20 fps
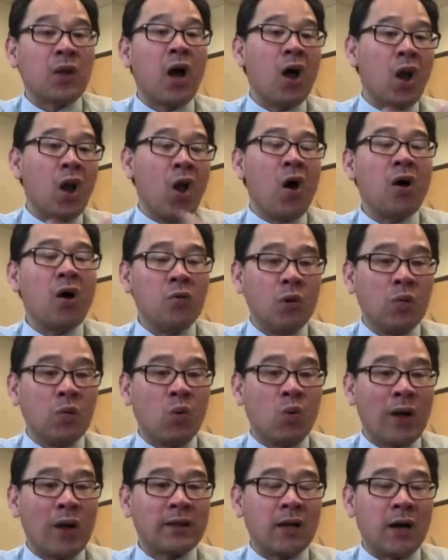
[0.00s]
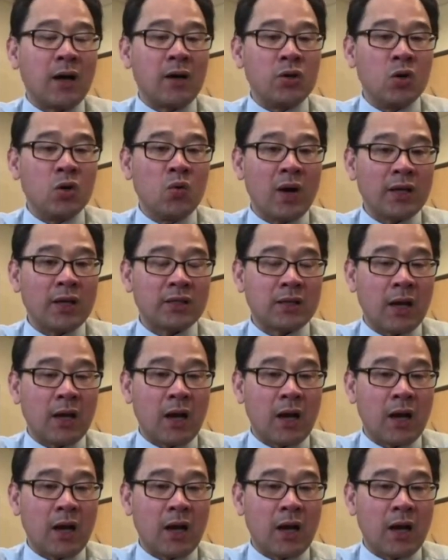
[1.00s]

along with what the U.S.